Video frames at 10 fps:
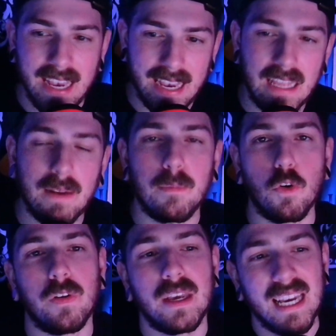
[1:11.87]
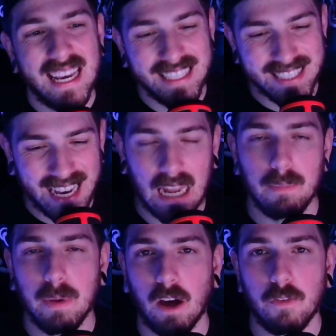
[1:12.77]
in a movie has got
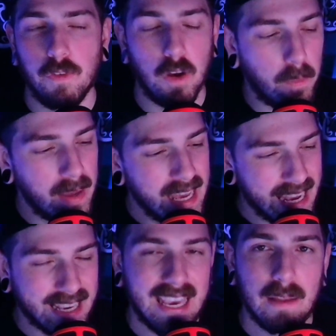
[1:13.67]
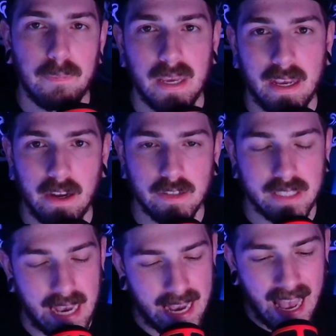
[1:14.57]
to be on film. It can't be
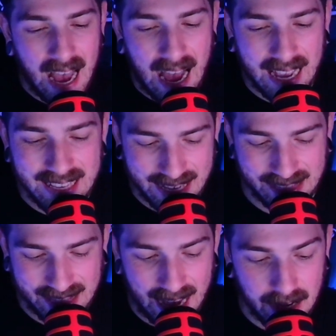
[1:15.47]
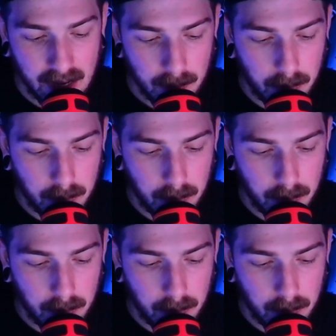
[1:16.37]
hearsay. I get that.